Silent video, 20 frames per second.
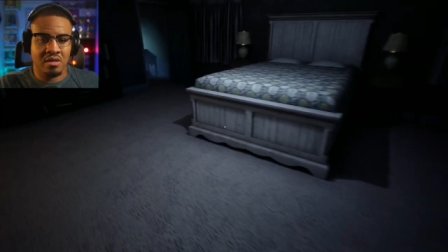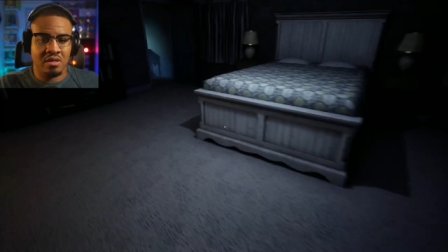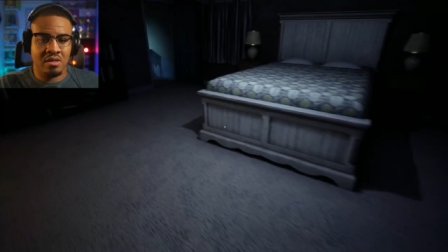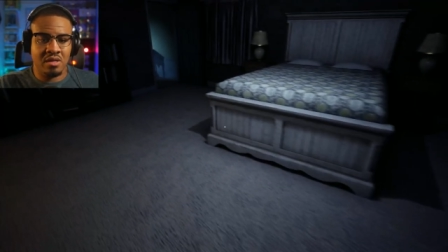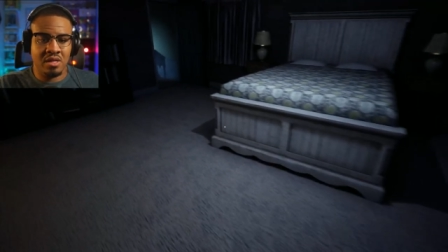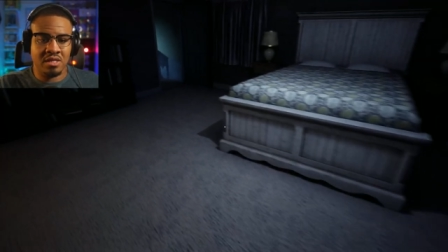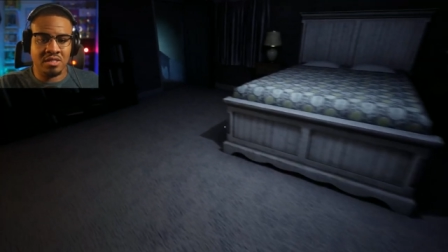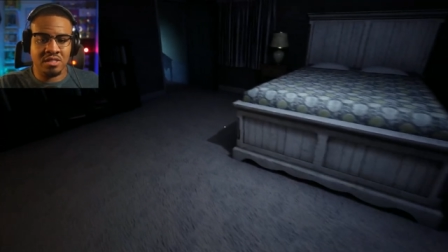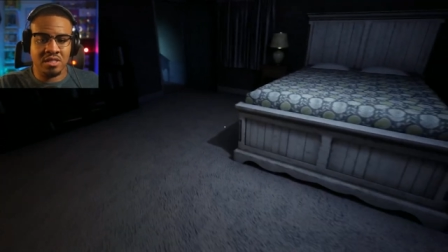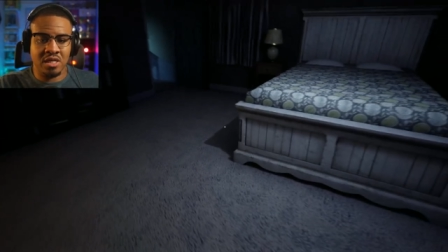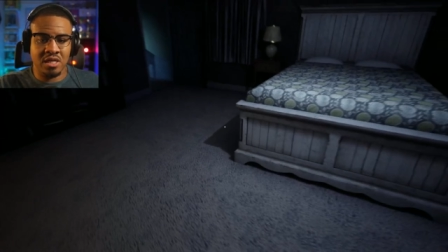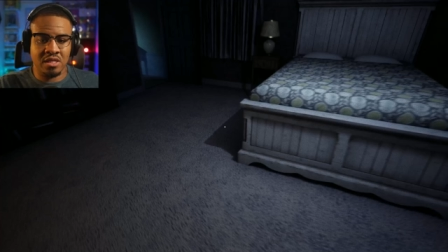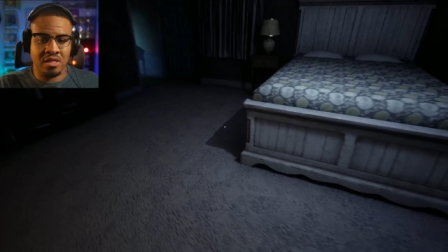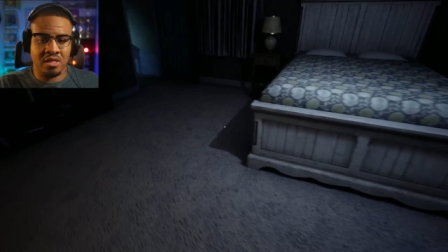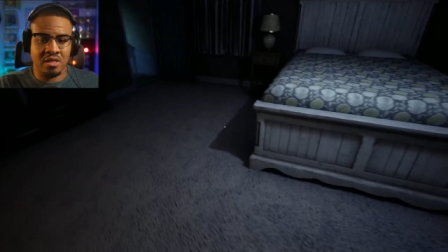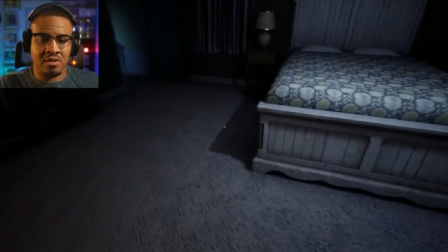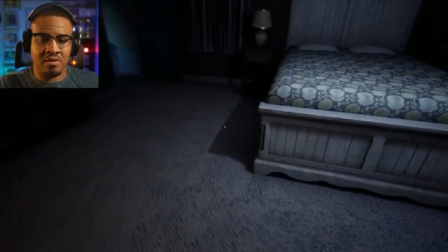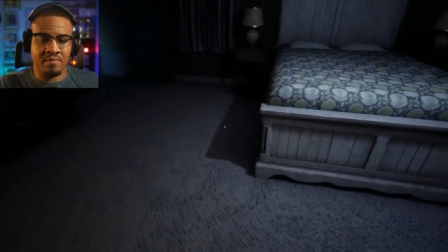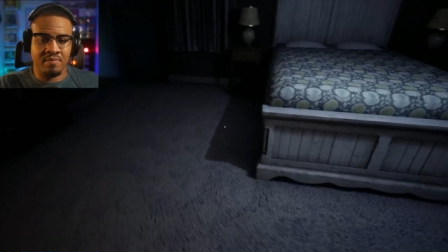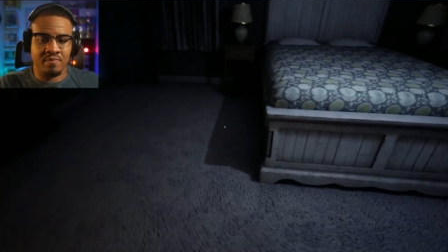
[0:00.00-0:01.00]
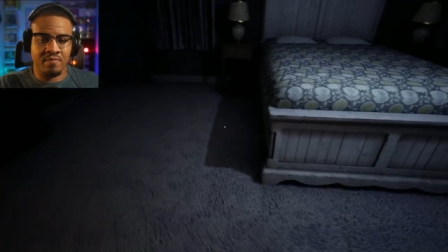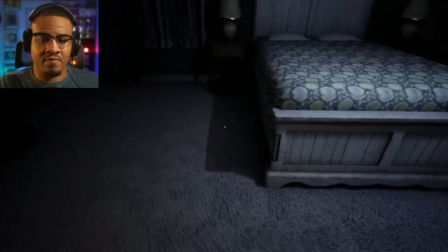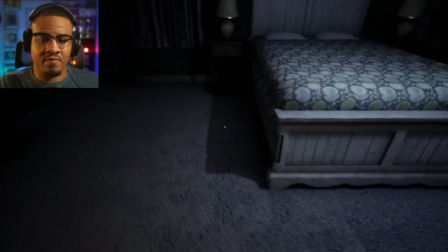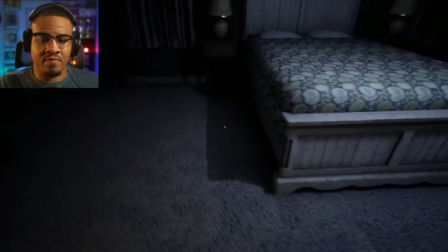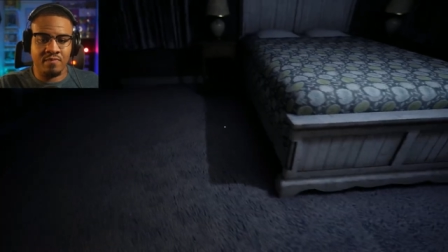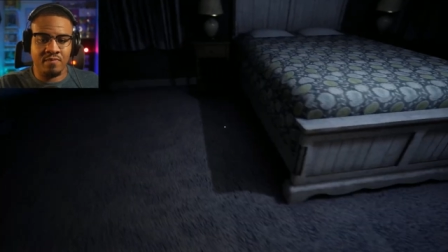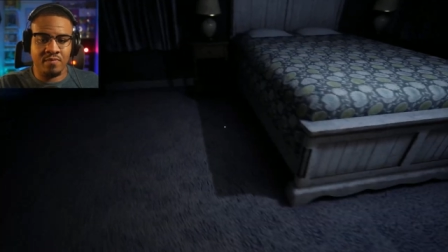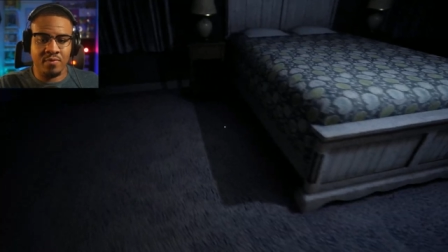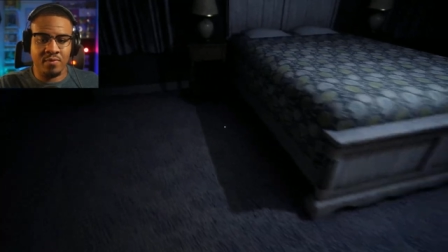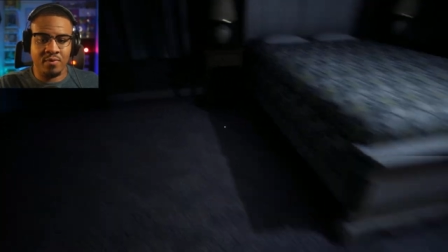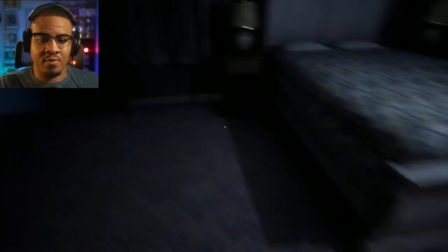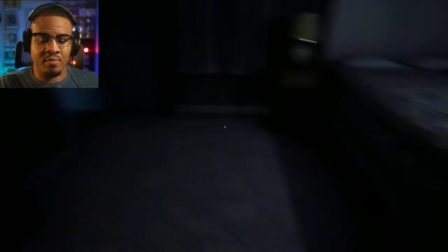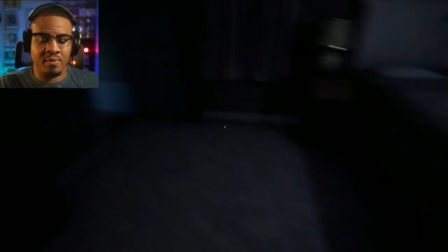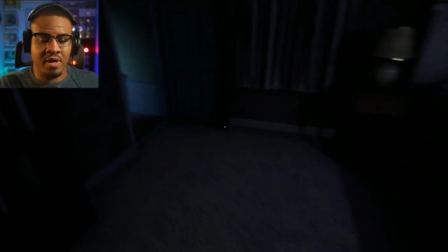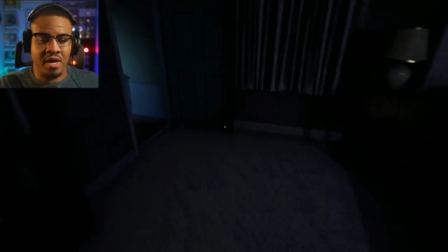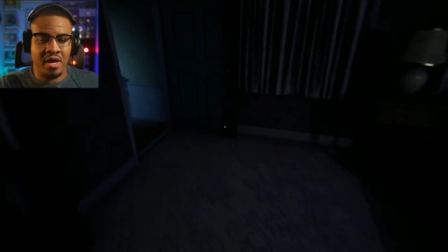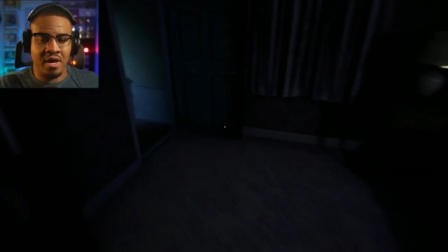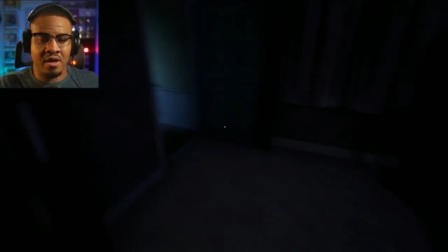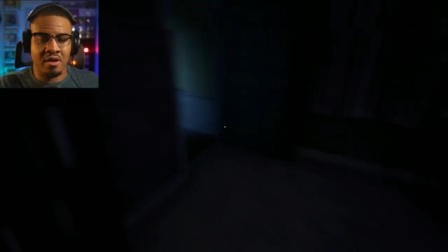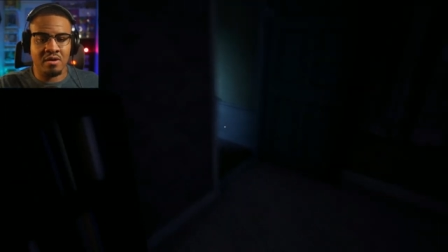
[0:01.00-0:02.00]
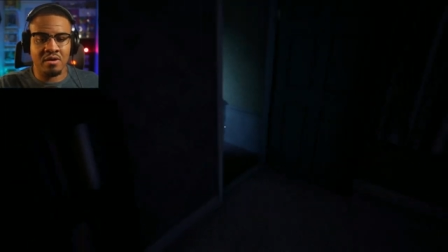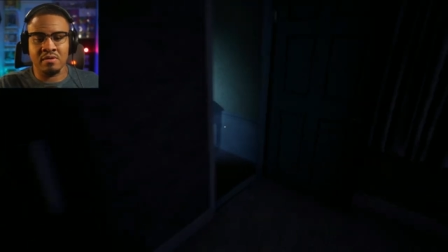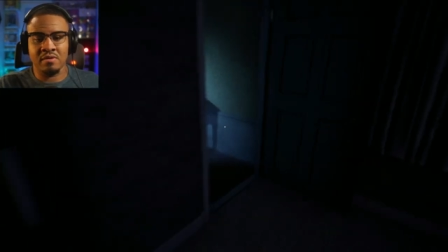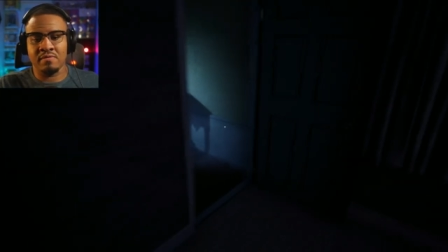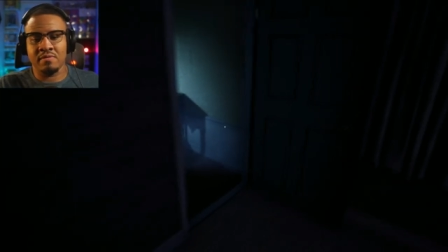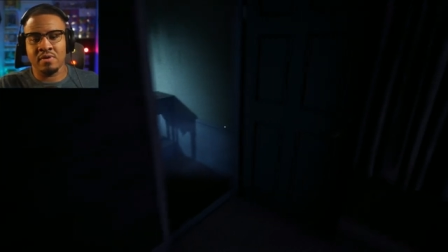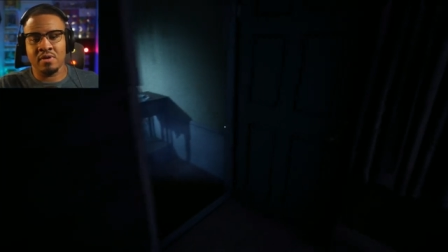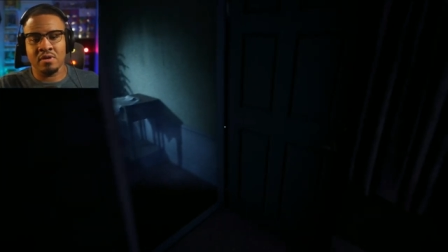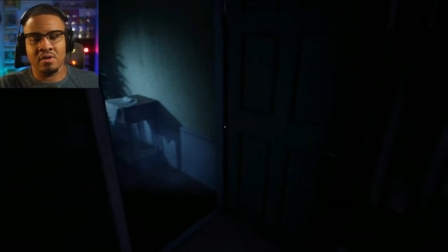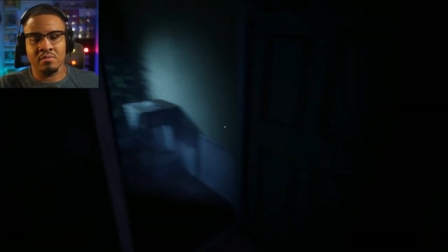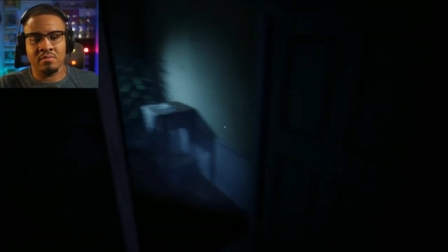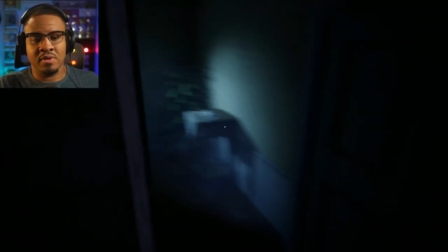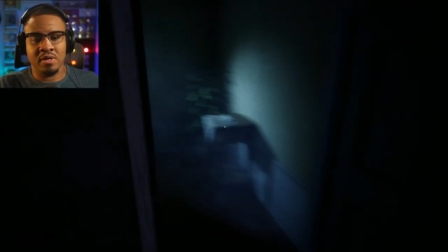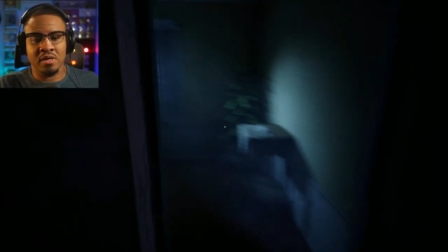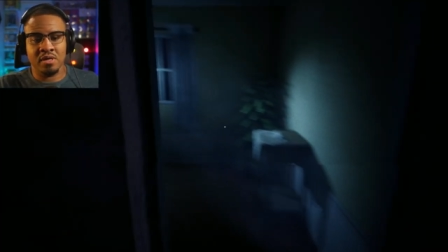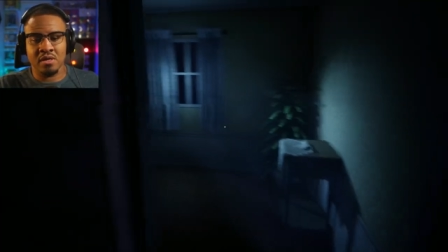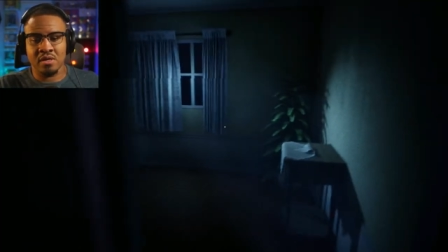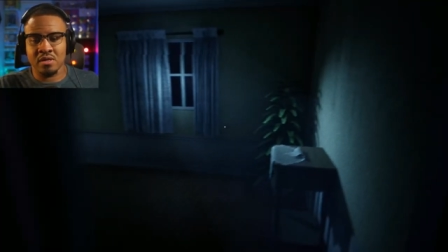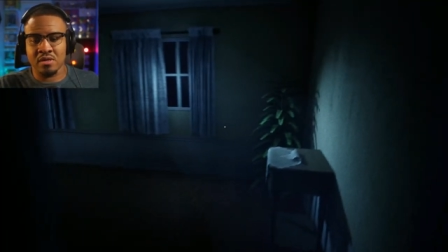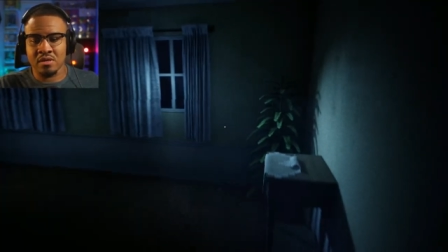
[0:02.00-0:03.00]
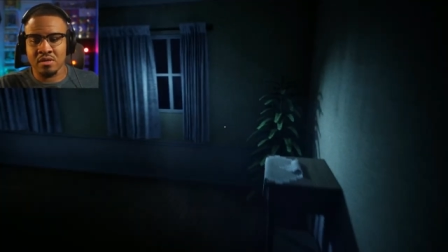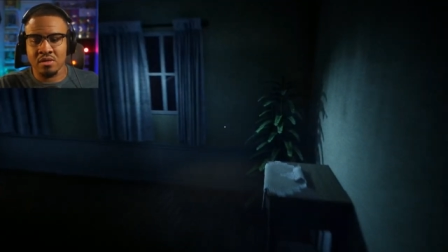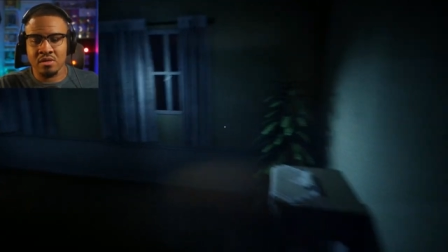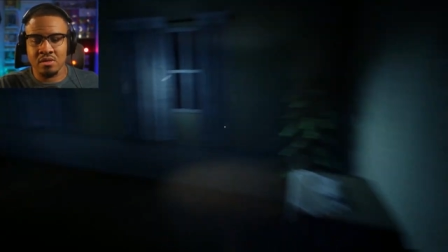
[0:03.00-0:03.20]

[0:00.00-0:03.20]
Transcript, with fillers: Let's get the foop out of here, man.